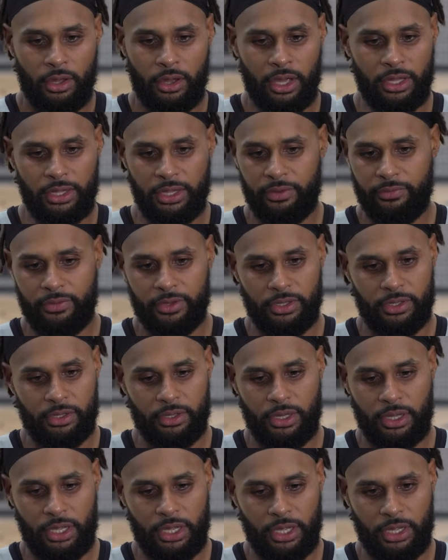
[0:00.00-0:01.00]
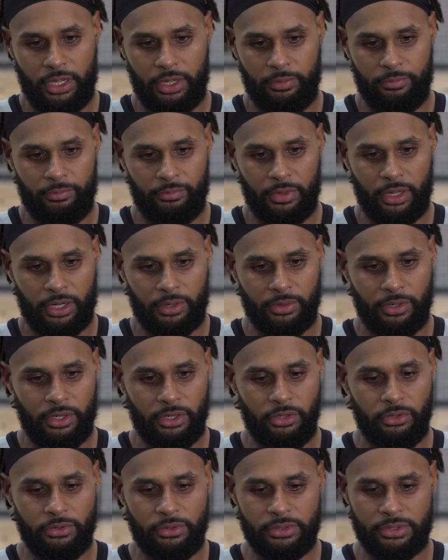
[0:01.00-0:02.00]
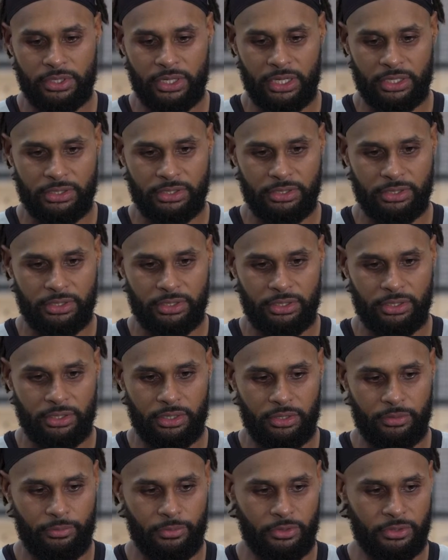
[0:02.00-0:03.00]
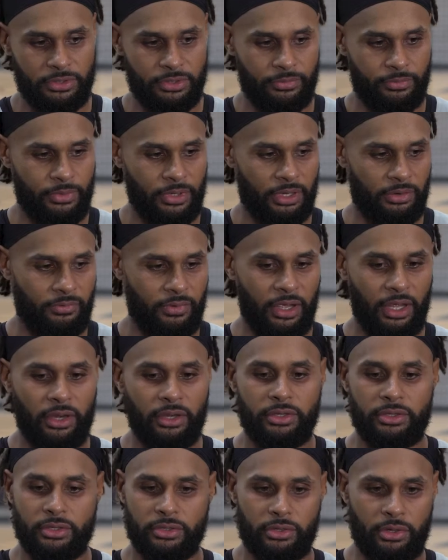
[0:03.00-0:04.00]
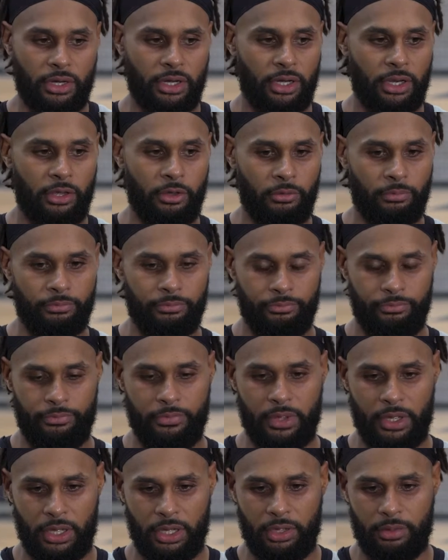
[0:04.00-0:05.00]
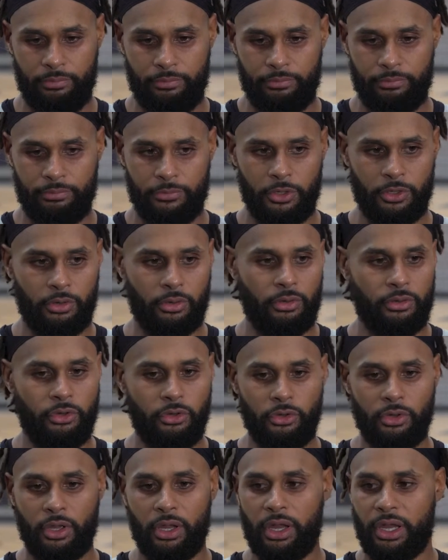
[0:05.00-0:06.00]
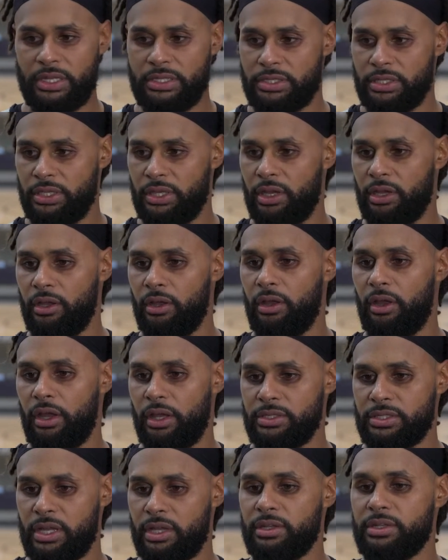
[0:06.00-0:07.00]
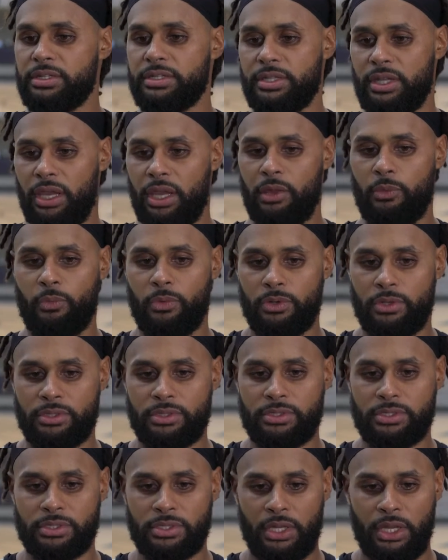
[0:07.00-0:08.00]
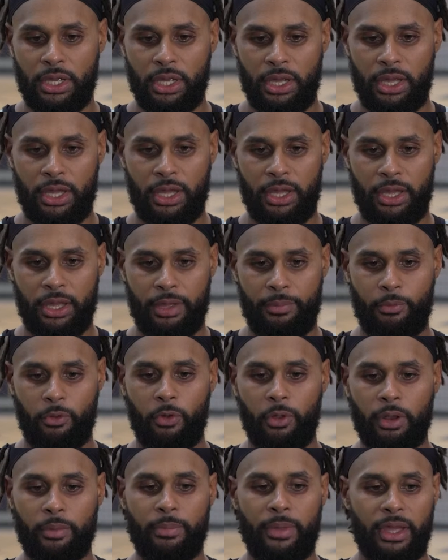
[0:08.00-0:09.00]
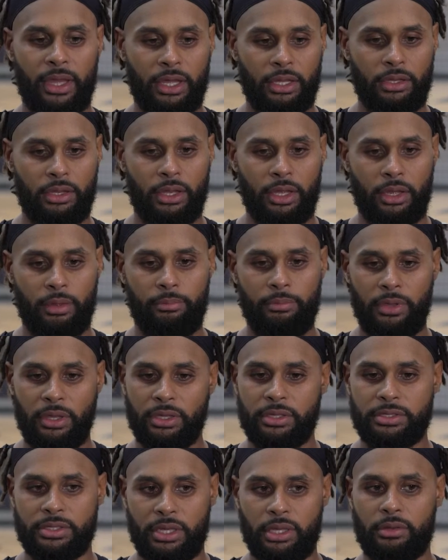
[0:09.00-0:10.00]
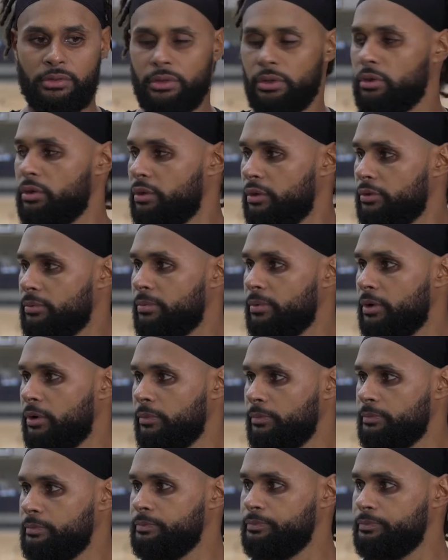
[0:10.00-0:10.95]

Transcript: I love it um, and I'm going to use that to the, the most of my advantage to try and help, um, you know, the new guys, the young guys understand what it's um, all about um, being a San Antonio Spur.